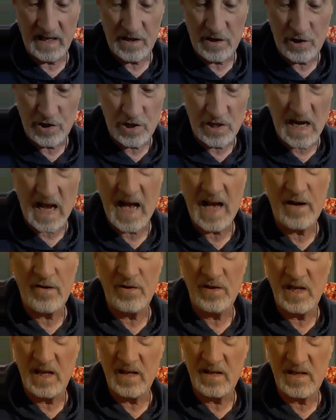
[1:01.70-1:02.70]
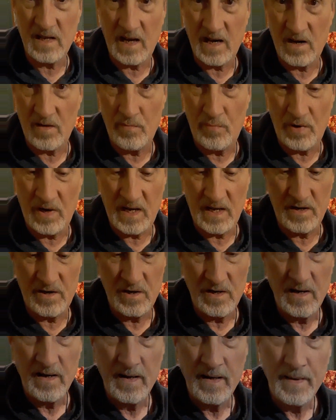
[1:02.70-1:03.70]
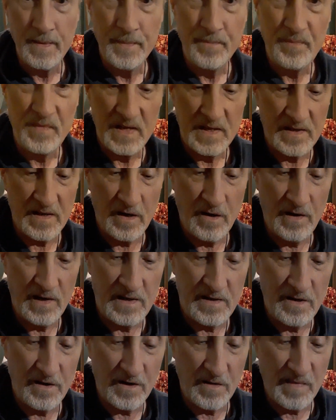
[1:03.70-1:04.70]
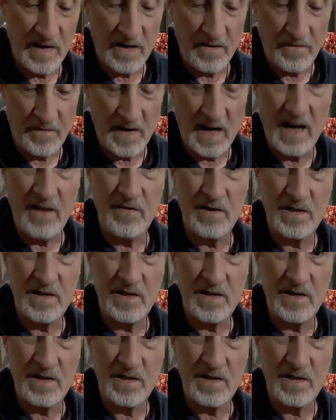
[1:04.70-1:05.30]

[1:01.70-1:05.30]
shattered the entire bridge. So it took about 5 or